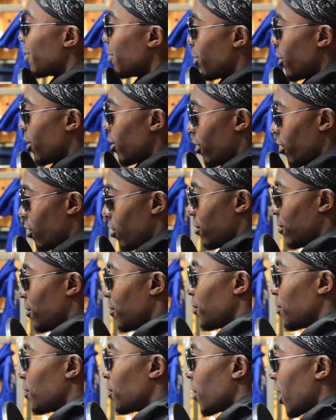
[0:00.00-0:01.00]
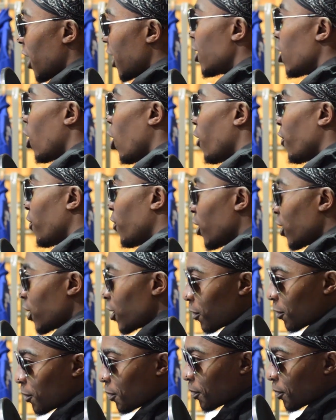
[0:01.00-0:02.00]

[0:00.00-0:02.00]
about it is the obvious.